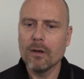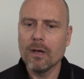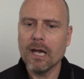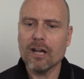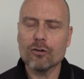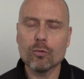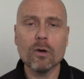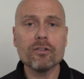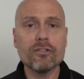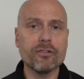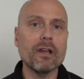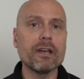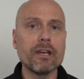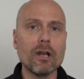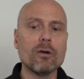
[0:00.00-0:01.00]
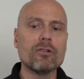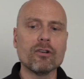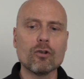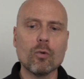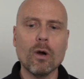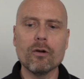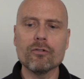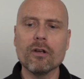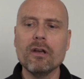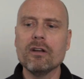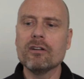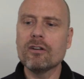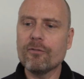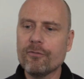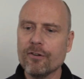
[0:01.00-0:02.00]
As one study noted, quote,
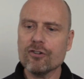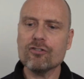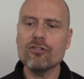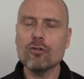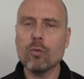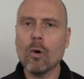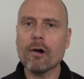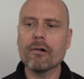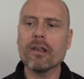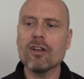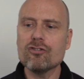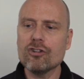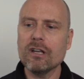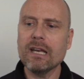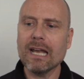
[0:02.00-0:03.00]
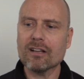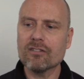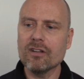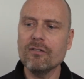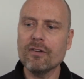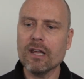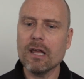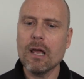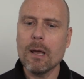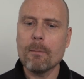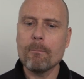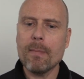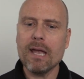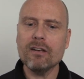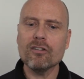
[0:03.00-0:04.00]
deficient warrior gene activity
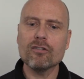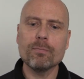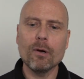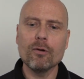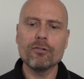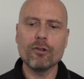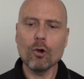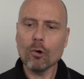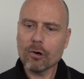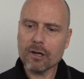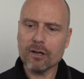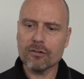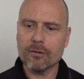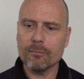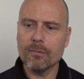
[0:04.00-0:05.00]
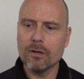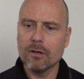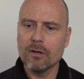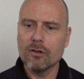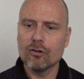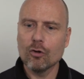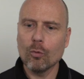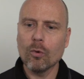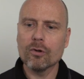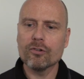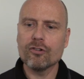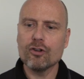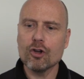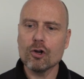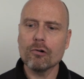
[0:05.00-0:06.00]
may dispose the organism towards
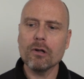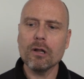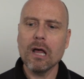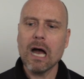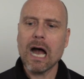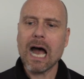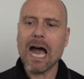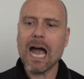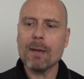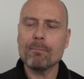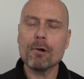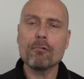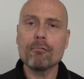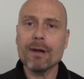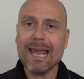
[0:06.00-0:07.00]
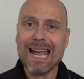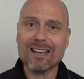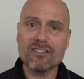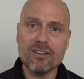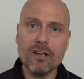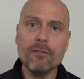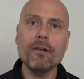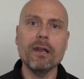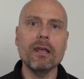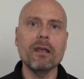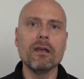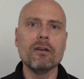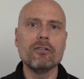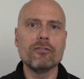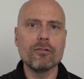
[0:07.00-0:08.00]
neural hyperreactivity
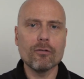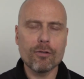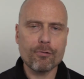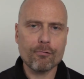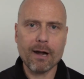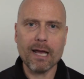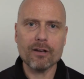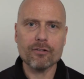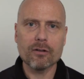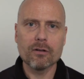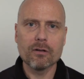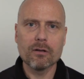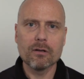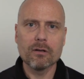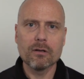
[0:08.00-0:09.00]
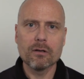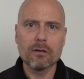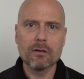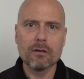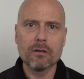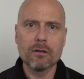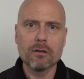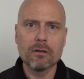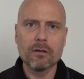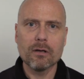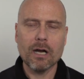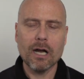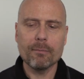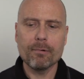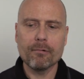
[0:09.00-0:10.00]
to threat.
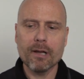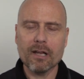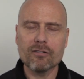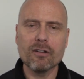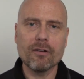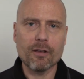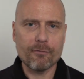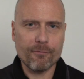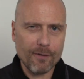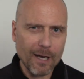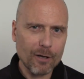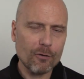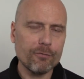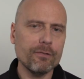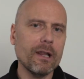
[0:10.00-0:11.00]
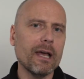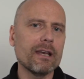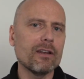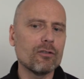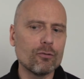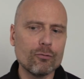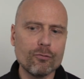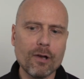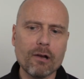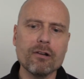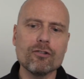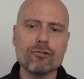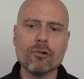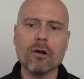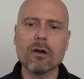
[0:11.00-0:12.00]
Hyperreactivity, fight or flight, is very
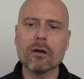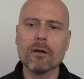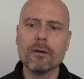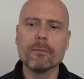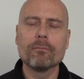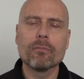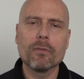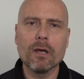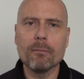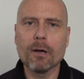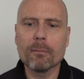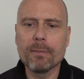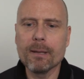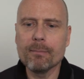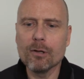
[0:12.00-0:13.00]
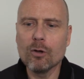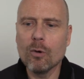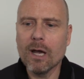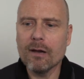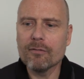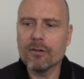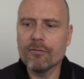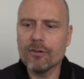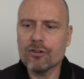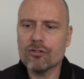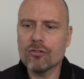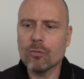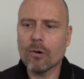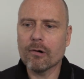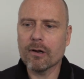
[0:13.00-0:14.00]
strong among people who have
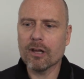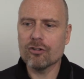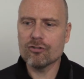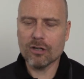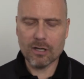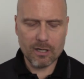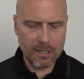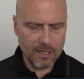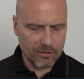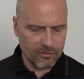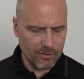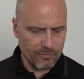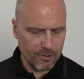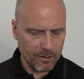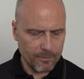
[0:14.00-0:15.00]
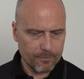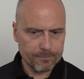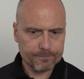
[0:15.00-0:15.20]
deficient warrior gene activity.